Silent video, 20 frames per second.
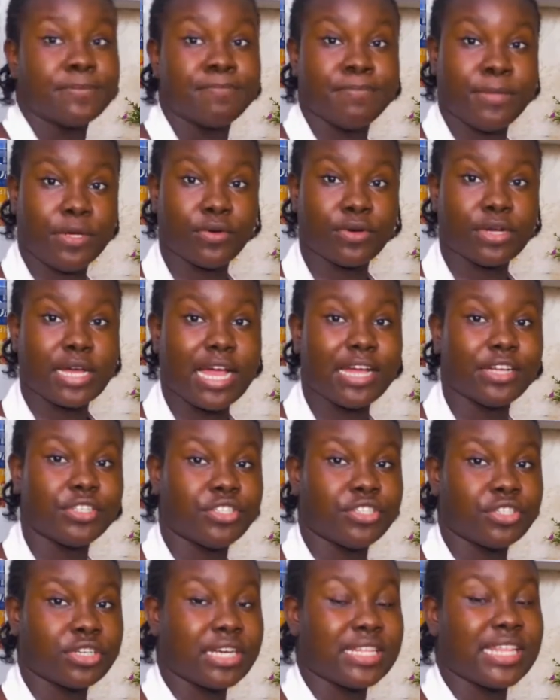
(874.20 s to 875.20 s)
milk and
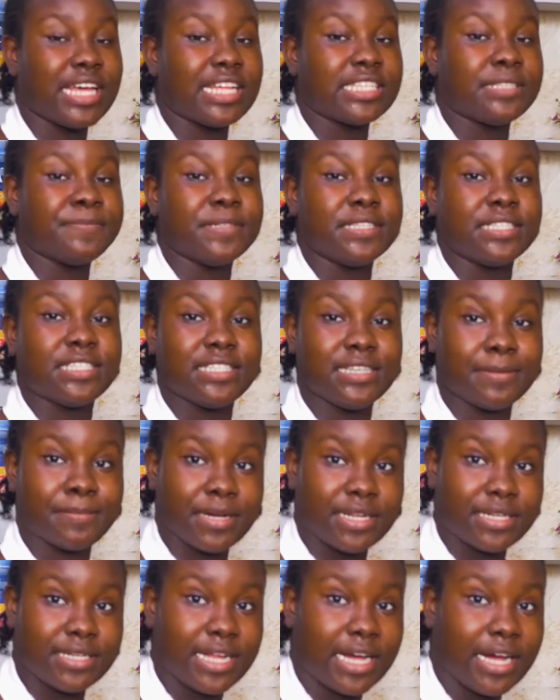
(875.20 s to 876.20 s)
sugar that's been
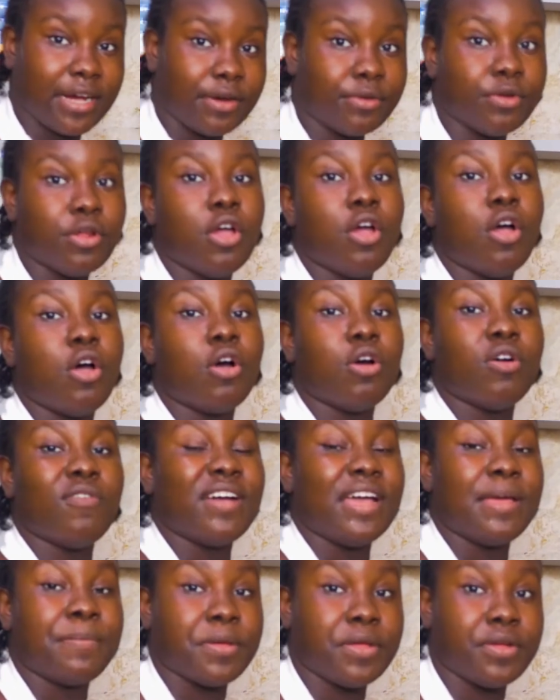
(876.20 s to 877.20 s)
simmered down over
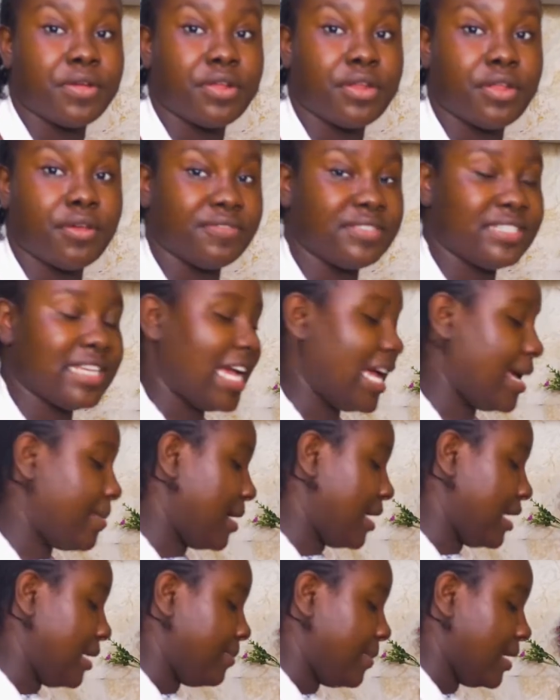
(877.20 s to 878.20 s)
a period of time,
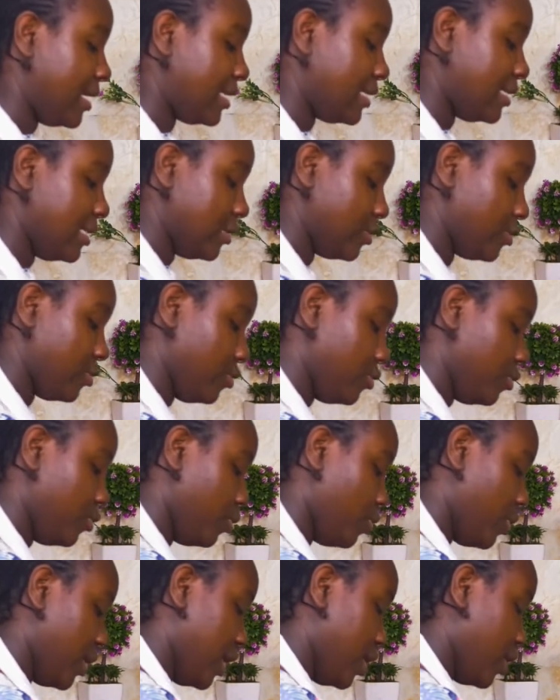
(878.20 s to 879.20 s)
and it makes this
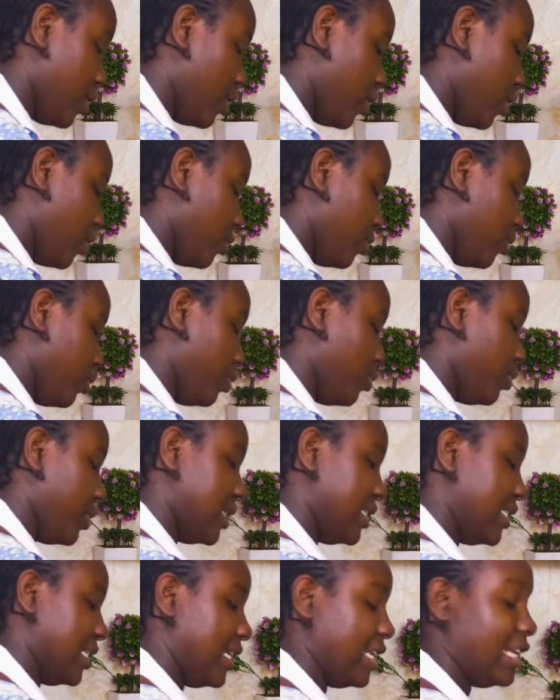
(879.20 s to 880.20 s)
gooey,
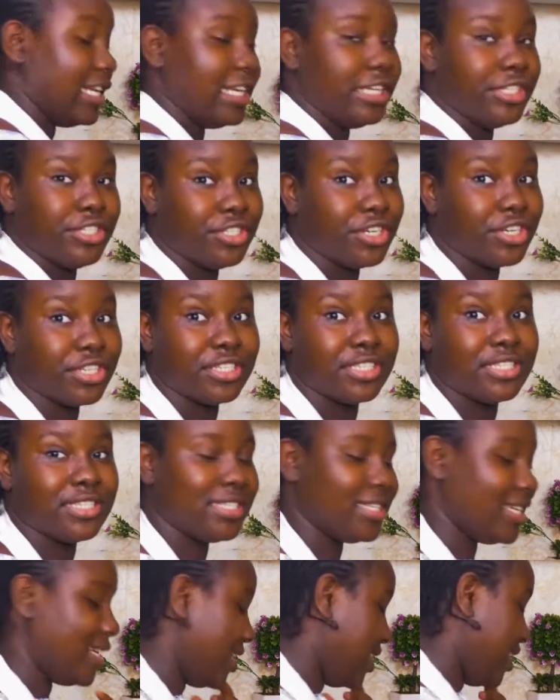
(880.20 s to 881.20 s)

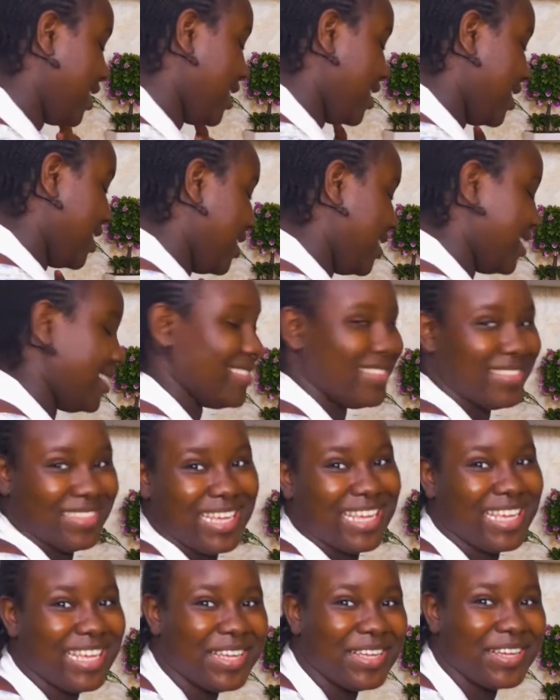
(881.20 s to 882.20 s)
delicious
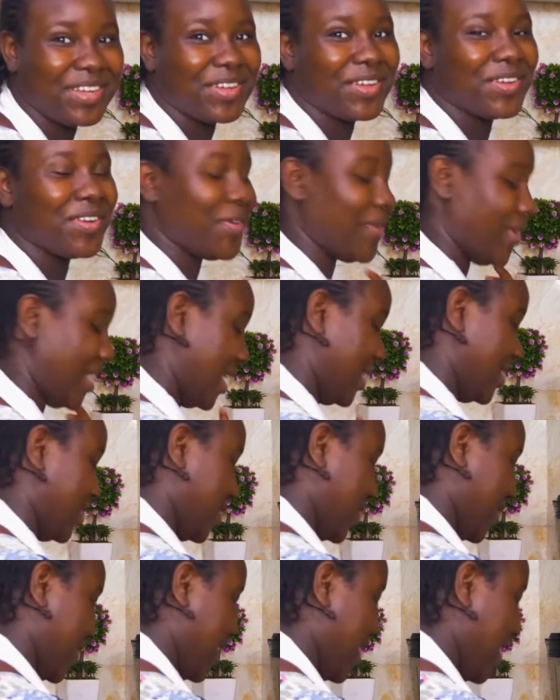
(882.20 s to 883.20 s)

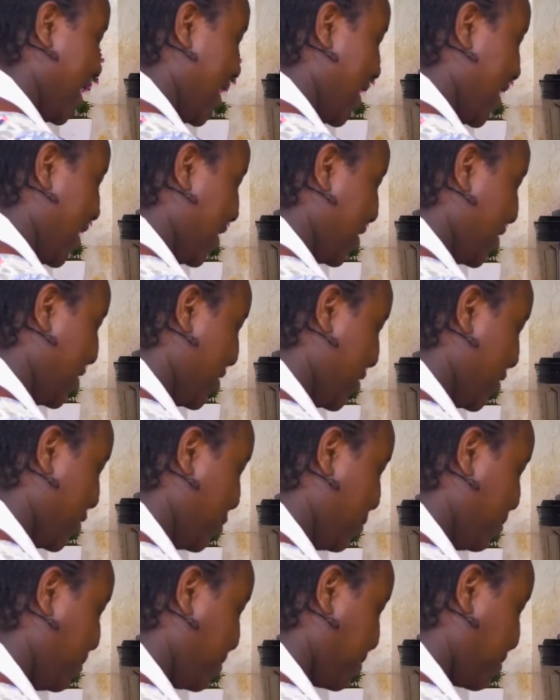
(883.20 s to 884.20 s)
creation. So